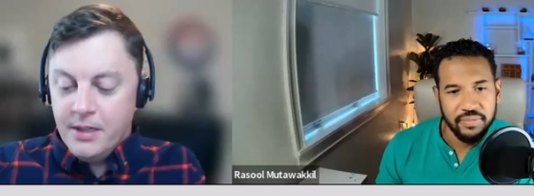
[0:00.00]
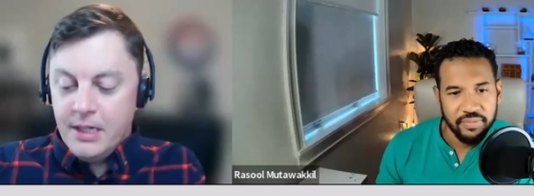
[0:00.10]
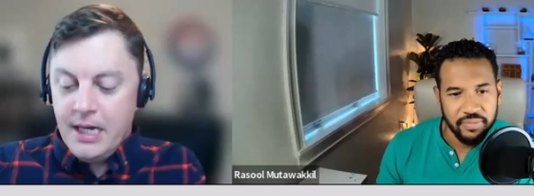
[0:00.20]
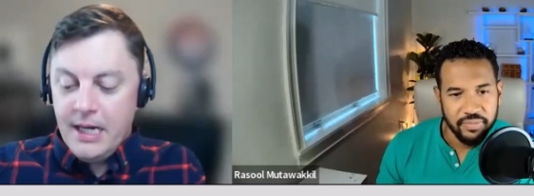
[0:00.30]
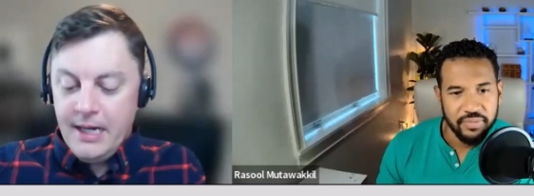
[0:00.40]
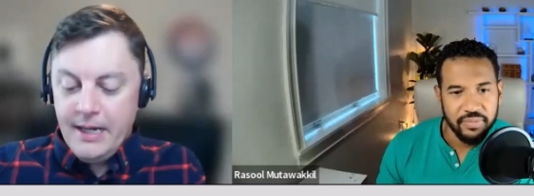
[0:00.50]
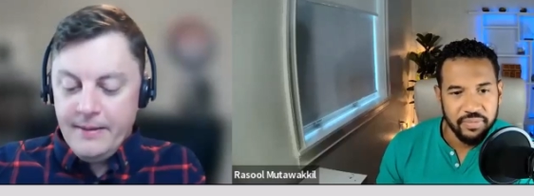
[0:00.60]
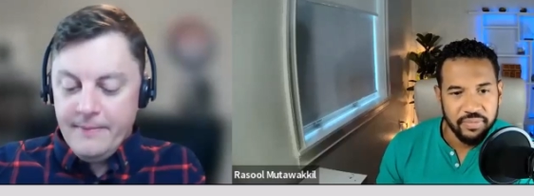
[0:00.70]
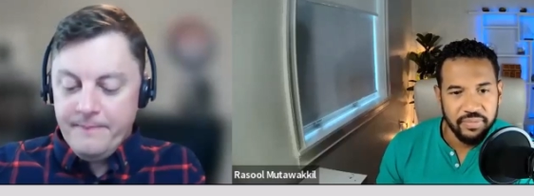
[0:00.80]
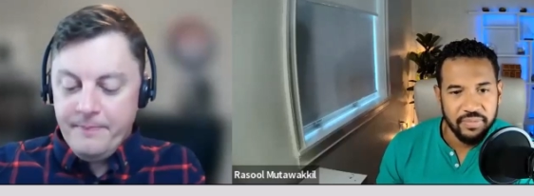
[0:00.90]

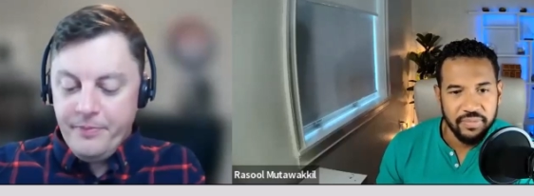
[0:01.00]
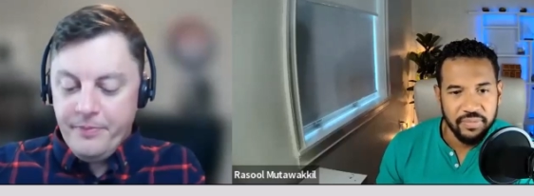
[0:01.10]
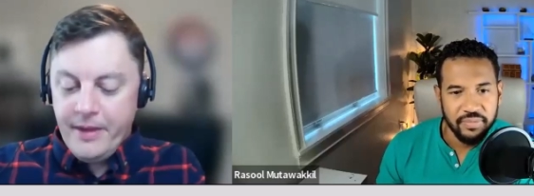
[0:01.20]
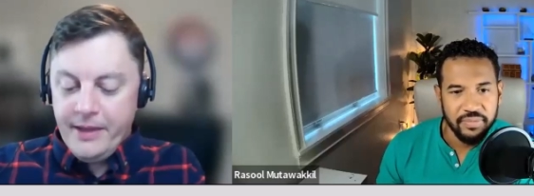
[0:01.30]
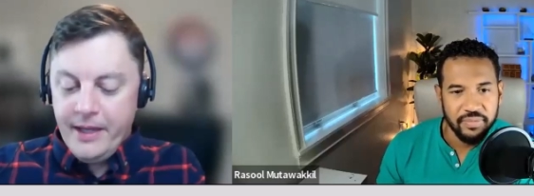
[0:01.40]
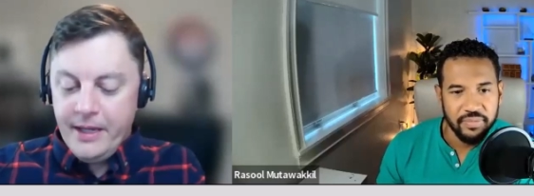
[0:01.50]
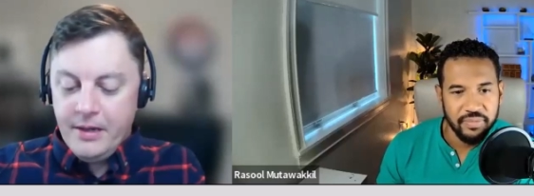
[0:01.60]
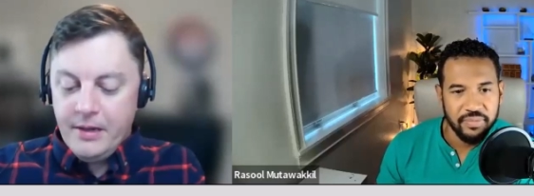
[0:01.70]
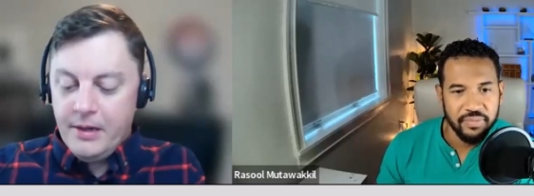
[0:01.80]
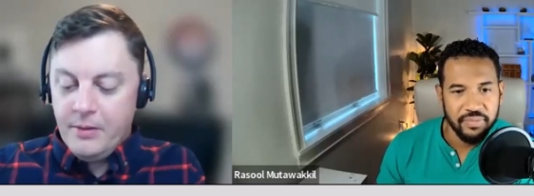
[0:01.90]
Speaker 1: Um, and then
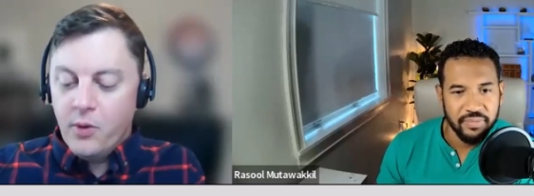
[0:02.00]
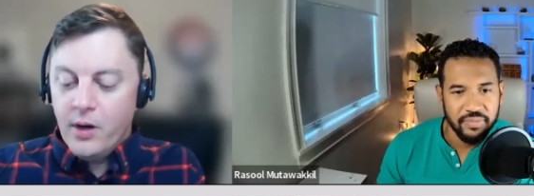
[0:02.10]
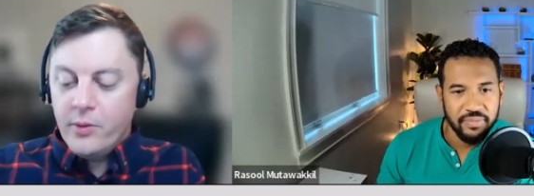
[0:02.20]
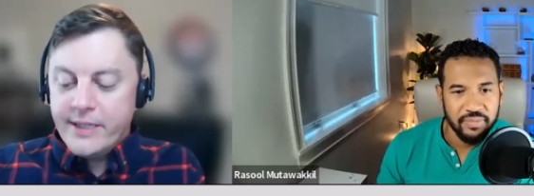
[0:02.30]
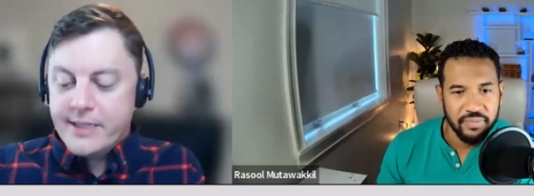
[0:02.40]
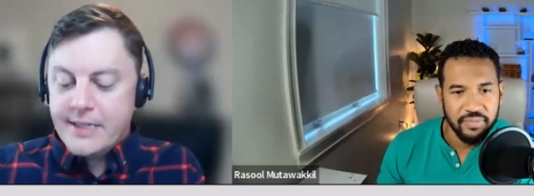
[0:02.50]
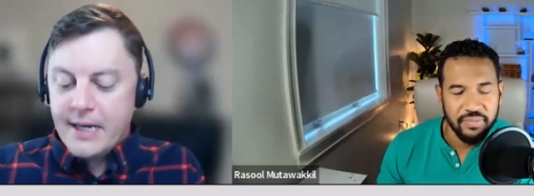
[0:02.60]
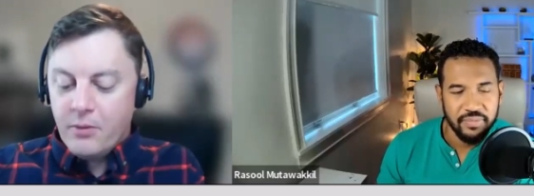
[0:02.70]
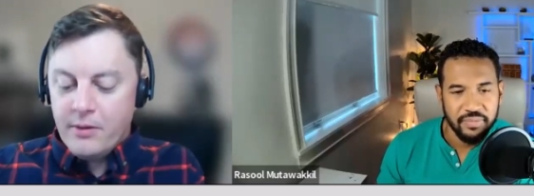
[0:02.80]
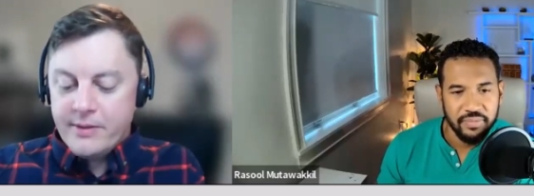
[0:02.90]
what was uh,
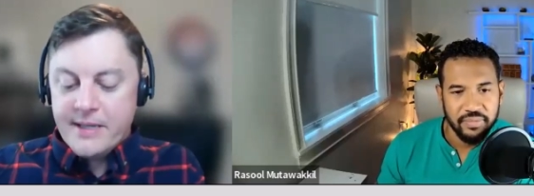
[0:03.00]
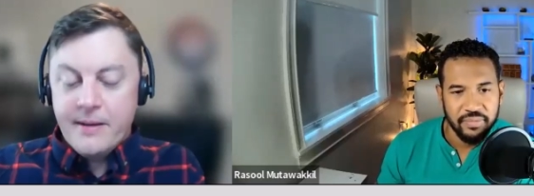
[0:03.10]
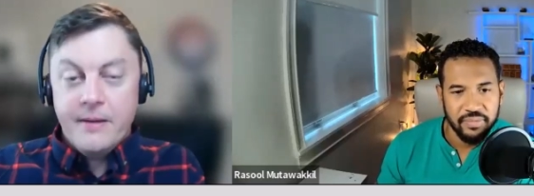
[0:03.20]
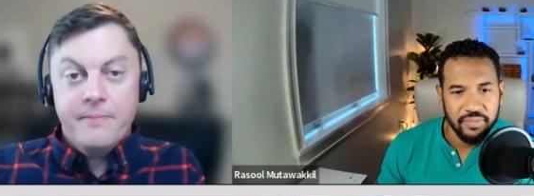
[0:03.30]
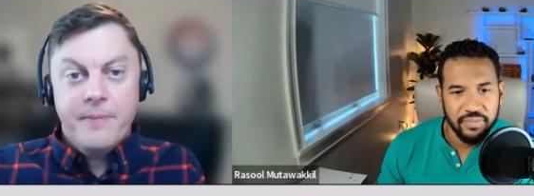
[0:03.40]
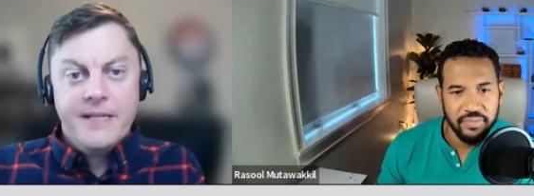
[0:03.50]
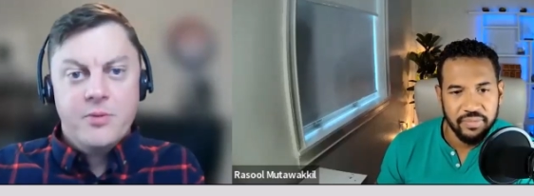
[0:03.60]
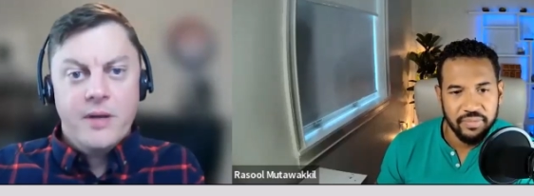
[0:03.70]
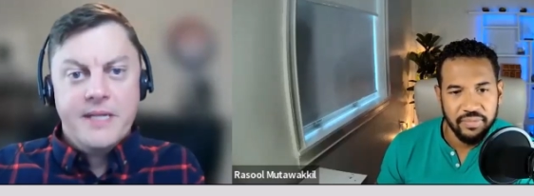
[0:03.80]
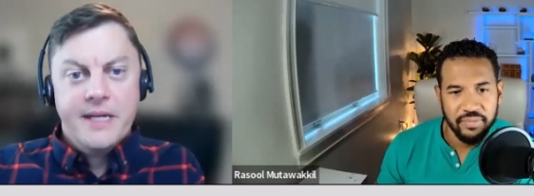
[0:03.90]
what was the best
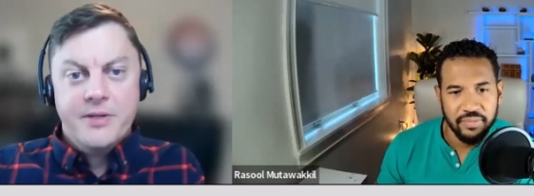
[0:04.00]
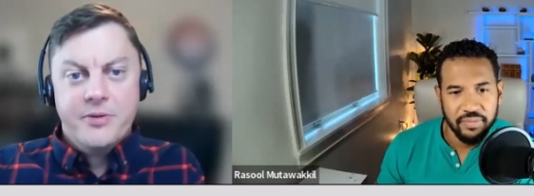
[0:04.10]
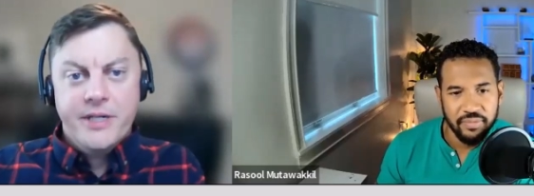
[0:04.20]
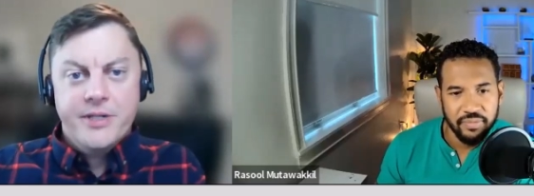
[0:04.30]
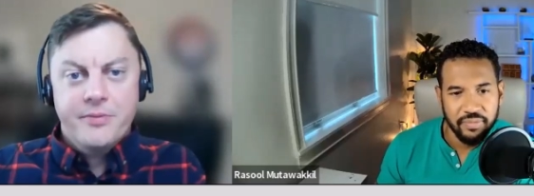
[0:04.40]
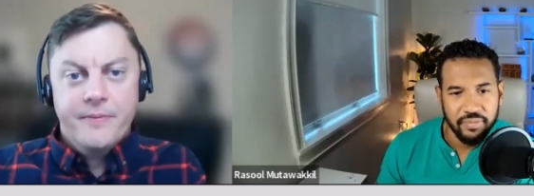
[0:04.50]
website to reach you?